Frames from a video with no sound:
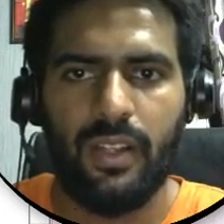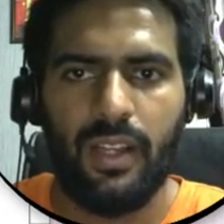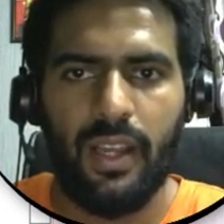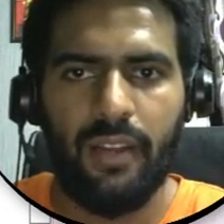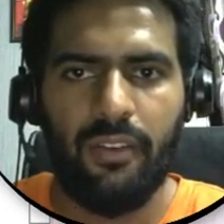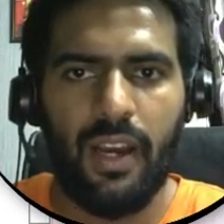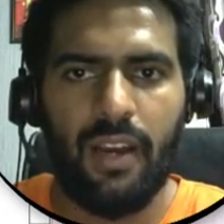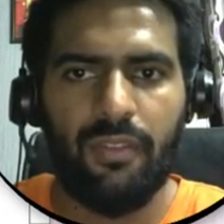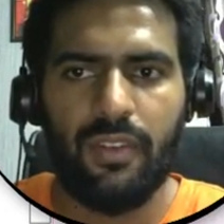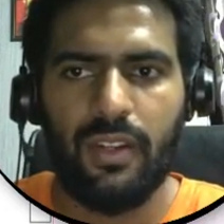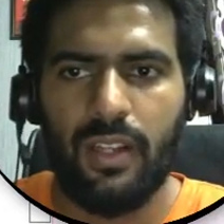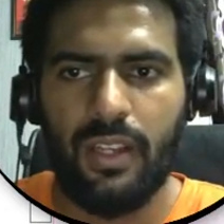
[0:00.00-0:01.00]
and
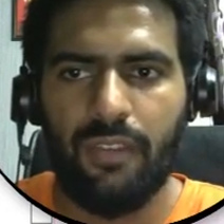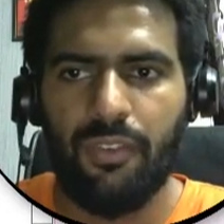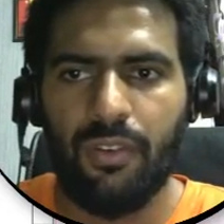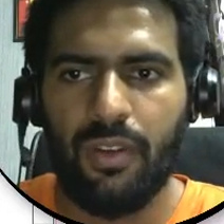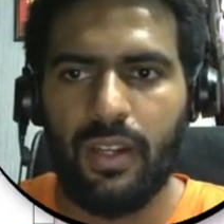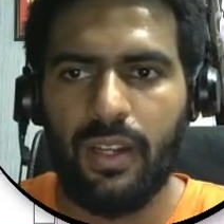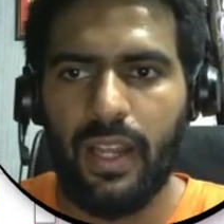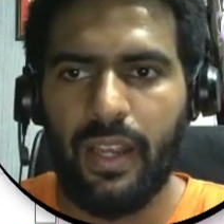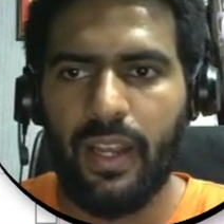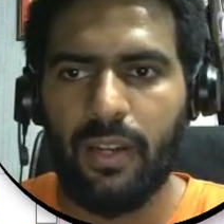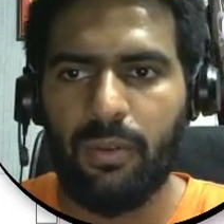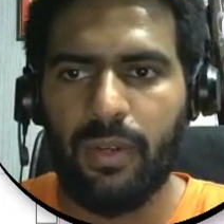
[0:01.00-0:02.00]
after if you like
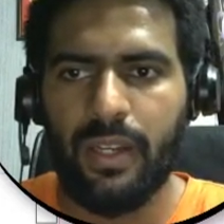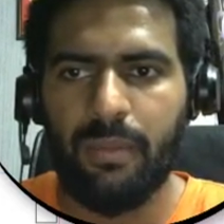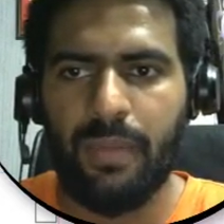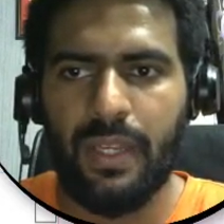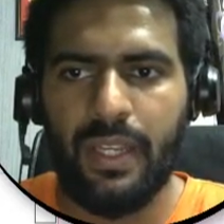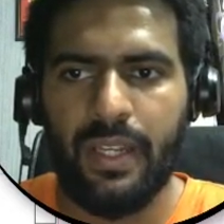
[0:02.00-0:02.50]
calculate the b